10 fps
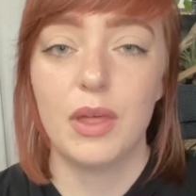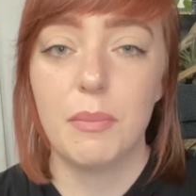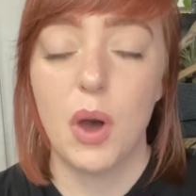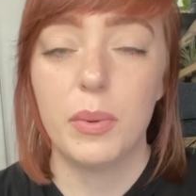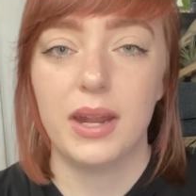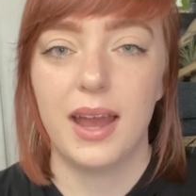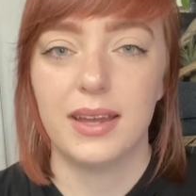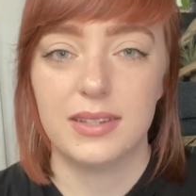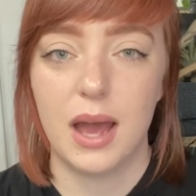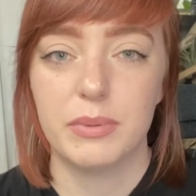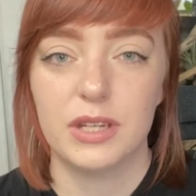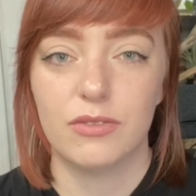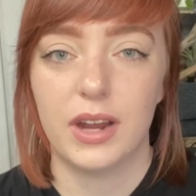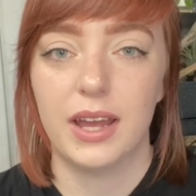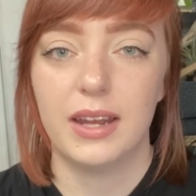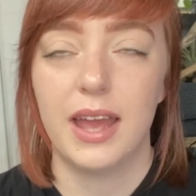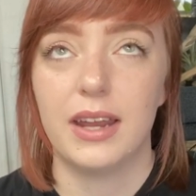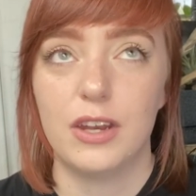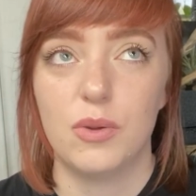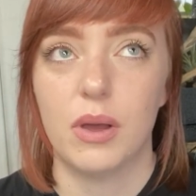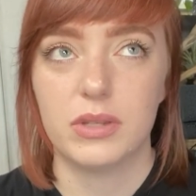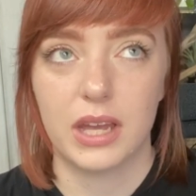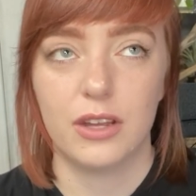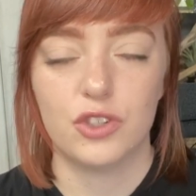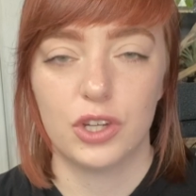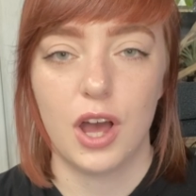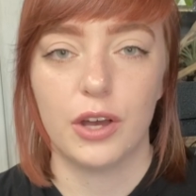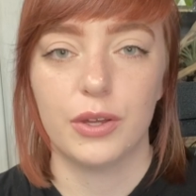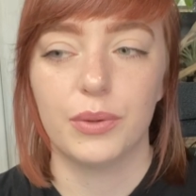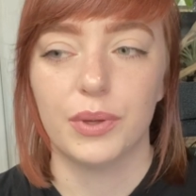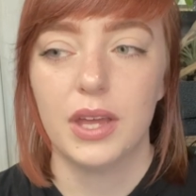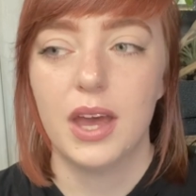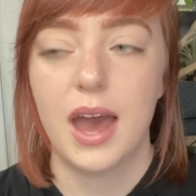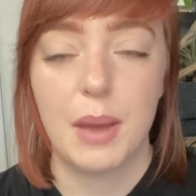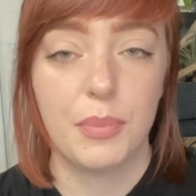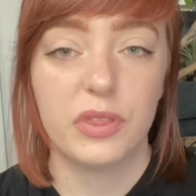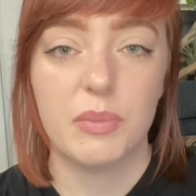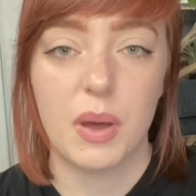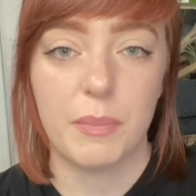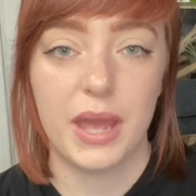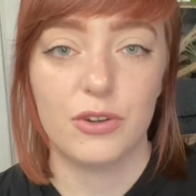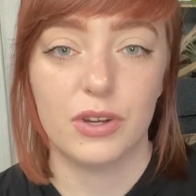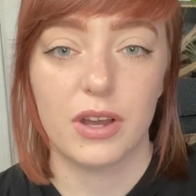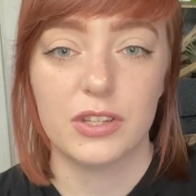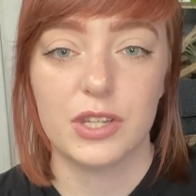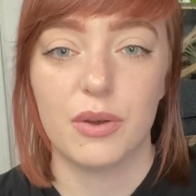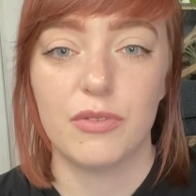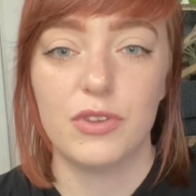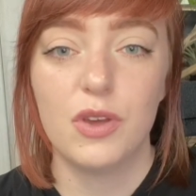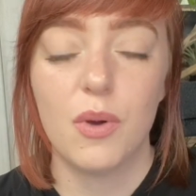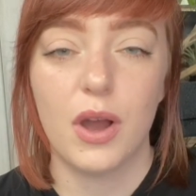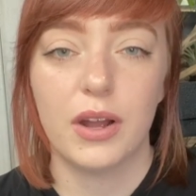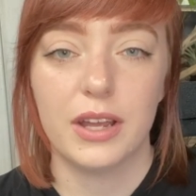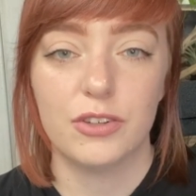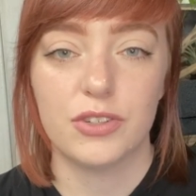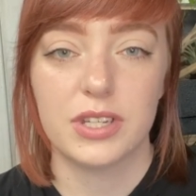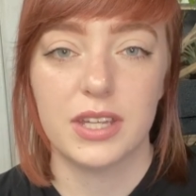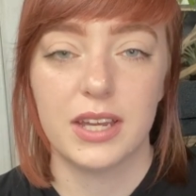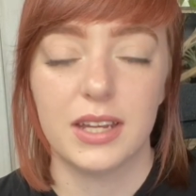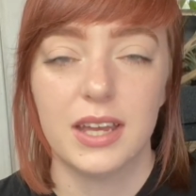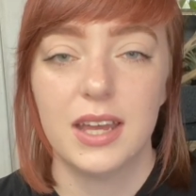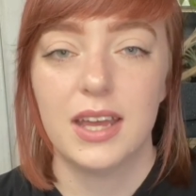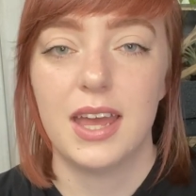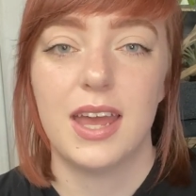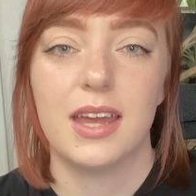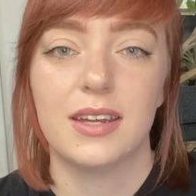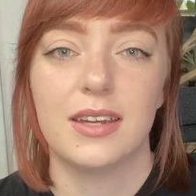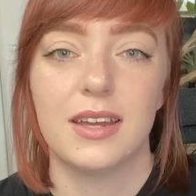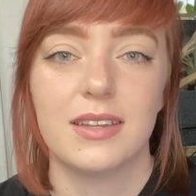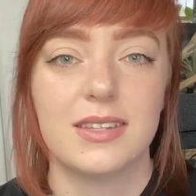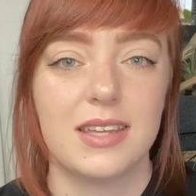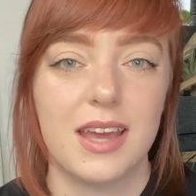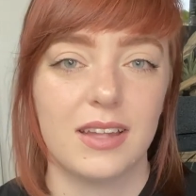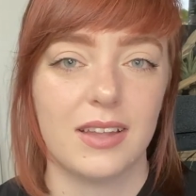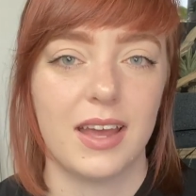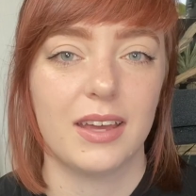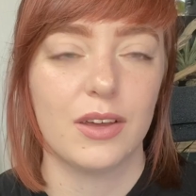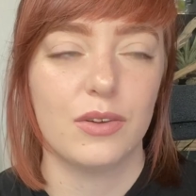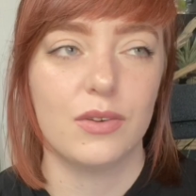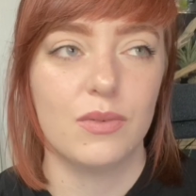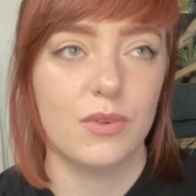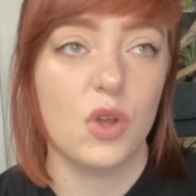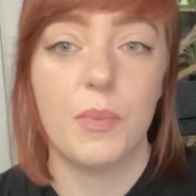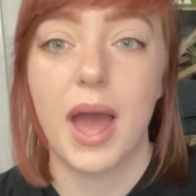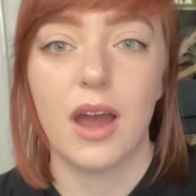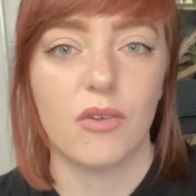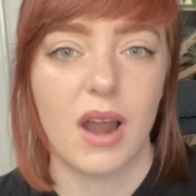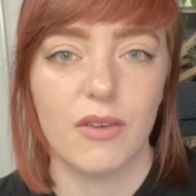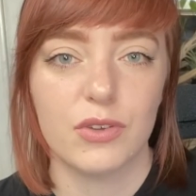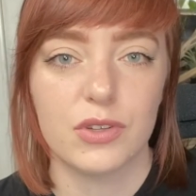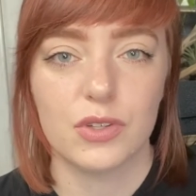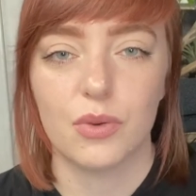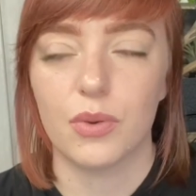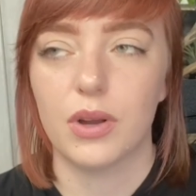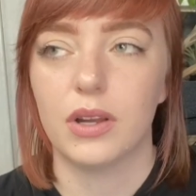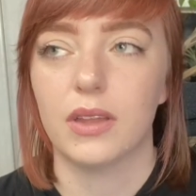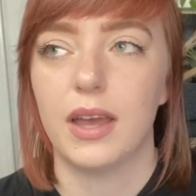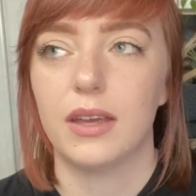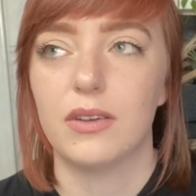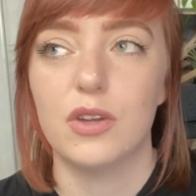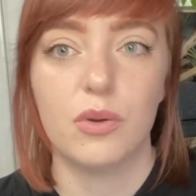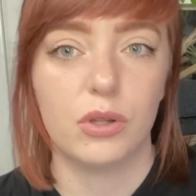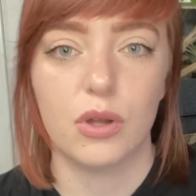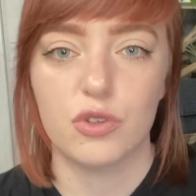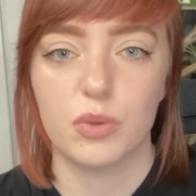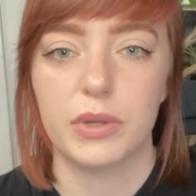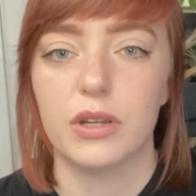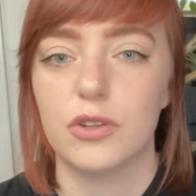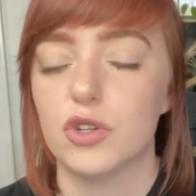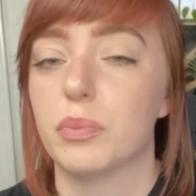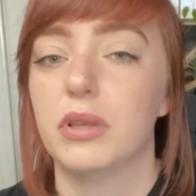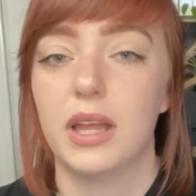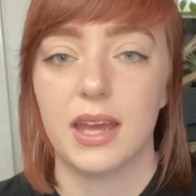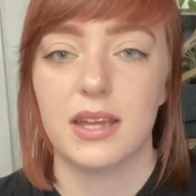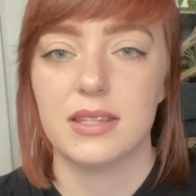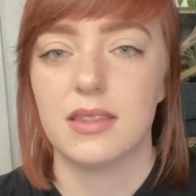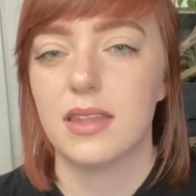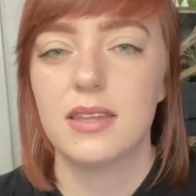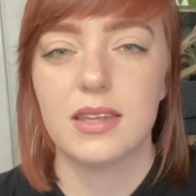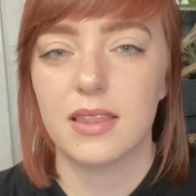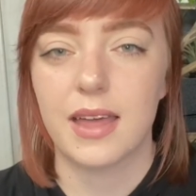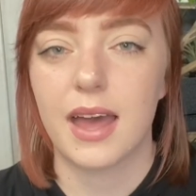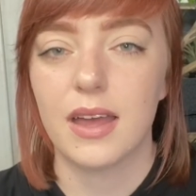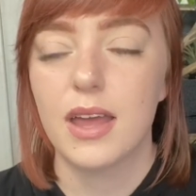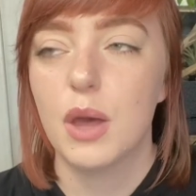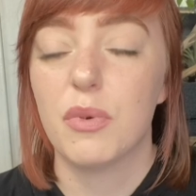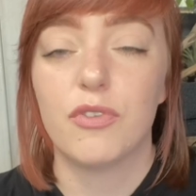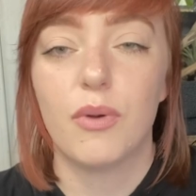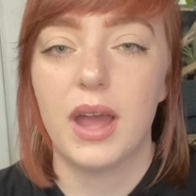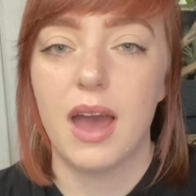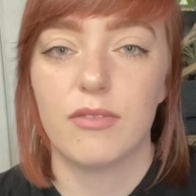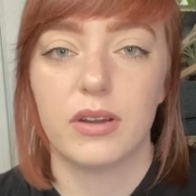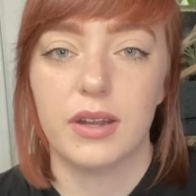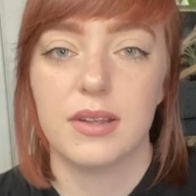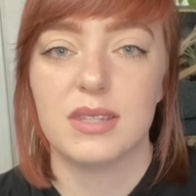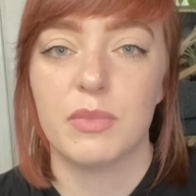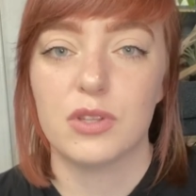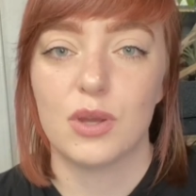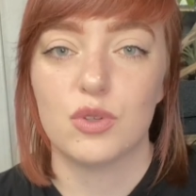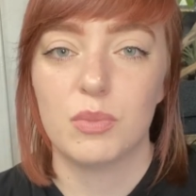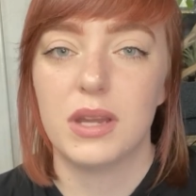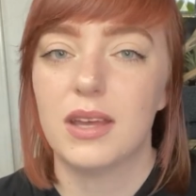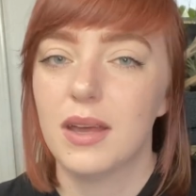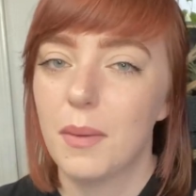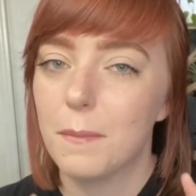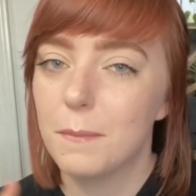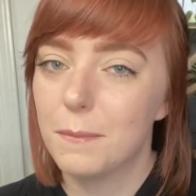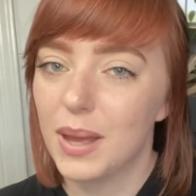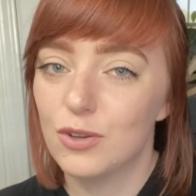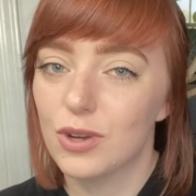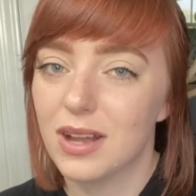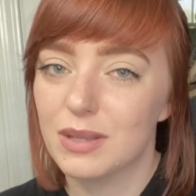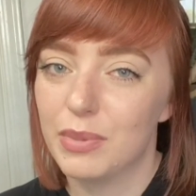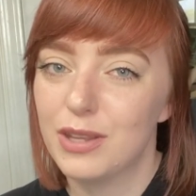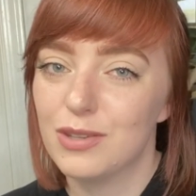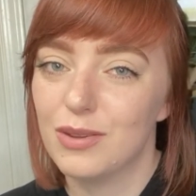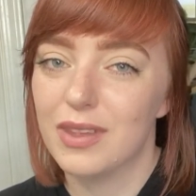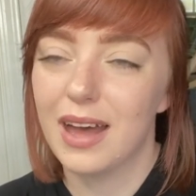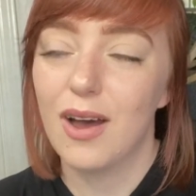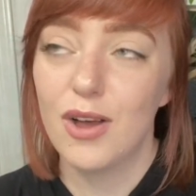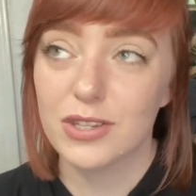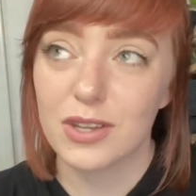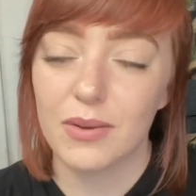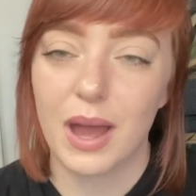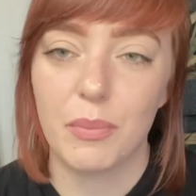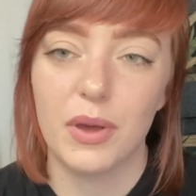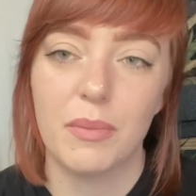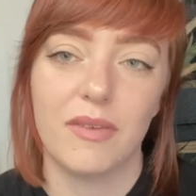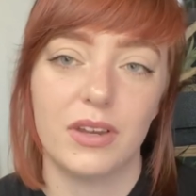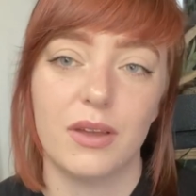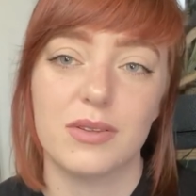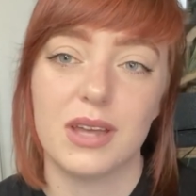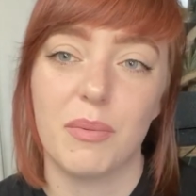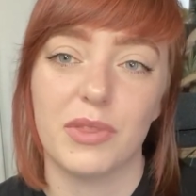The moment I adopted Wren and I knew I was getting Shukaku, I put them on Patreon. So if you are interested in seeing like new pet arrivals or like new enclosure builds or plans and things like that before I ever announce them on social media, Patreon's a place to do that. Also, I put my videos up